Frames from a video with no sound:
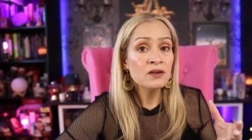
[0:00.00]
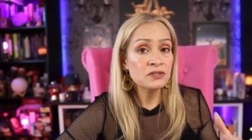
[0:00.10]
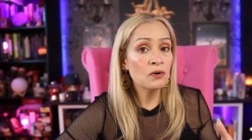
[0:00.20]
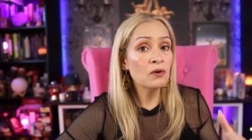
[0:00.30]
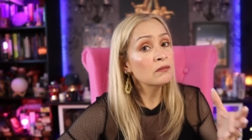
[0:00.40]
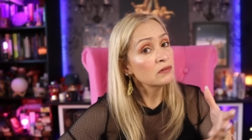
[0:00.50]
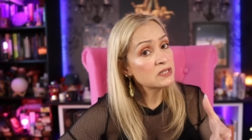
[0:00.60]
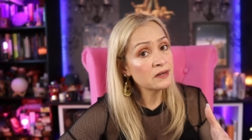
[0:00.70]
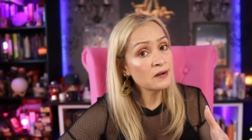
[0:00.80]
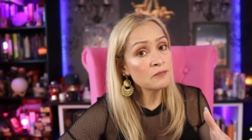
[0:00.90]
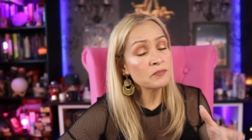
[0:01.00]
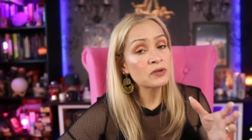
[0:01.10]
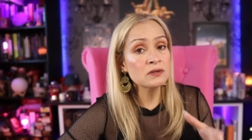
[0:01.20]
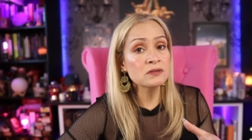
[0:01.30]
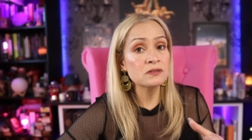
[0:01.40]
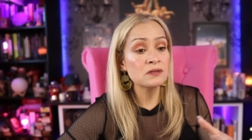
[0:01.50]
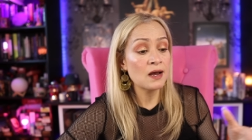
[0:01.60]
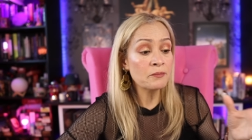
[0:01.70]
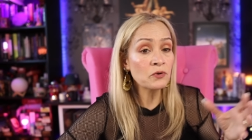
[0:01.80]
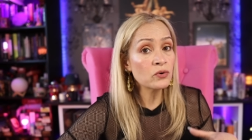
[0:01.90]
So listen up because
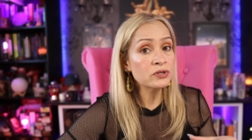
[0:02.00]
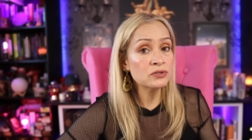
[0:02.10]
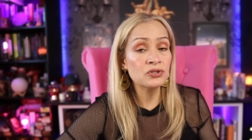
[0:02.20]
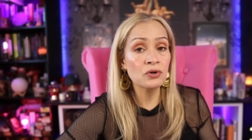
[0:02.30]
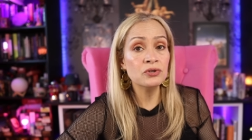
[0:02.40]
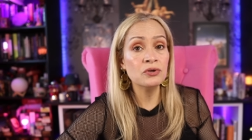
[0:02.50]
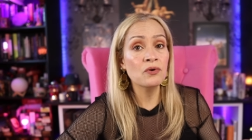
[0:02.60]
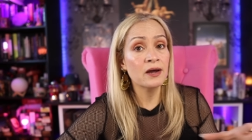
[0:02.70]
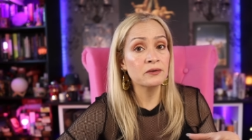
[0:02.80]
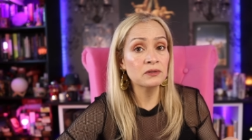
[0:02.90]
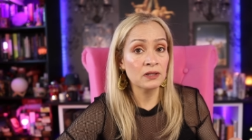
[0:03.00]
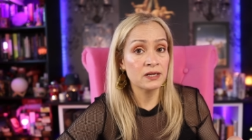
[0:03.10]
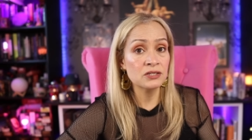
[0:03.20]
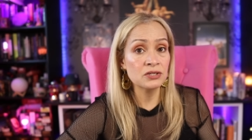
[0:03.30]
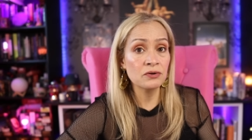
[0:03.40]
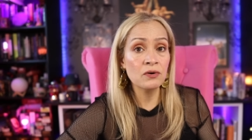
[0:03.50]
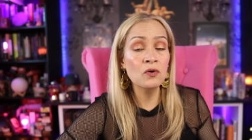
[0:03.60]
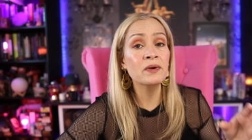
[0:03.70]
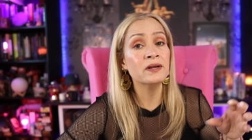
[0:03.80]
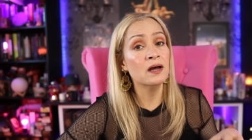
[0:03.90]
I'm going to show you how to cleanse your
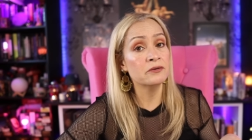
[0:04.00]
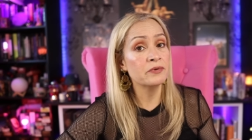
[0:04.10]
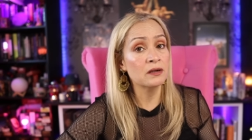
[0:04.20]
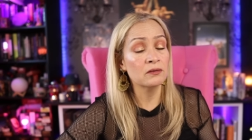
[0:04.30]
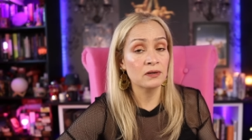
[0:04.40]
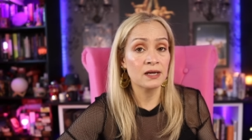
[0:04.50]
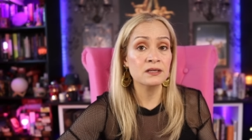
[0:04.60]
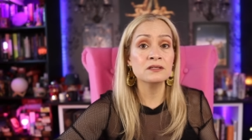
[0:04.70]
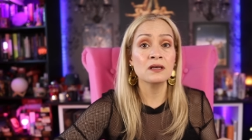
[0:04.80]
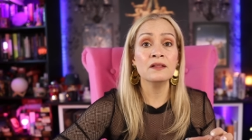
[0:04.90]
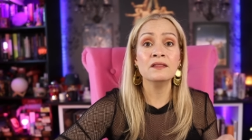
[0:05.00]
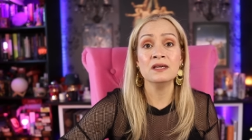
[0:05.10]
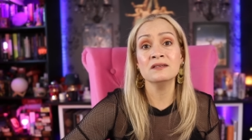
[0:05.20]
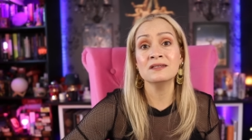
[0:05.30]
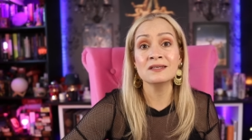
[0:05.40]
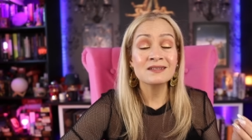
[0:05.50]
home and how to recognize these